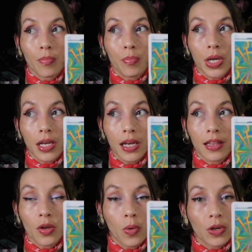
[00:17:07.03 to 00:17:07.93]
be
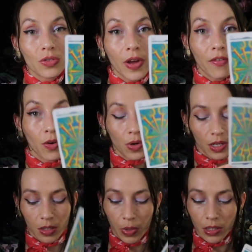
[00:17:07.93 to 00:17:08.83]
in the wheel's favor when
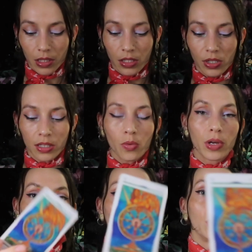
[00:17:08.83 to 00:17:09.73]
it spins, because you got the
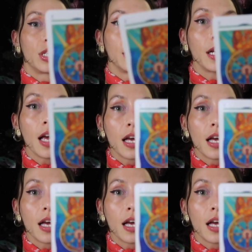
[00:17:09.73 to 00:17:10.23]
Wheel of Fortune.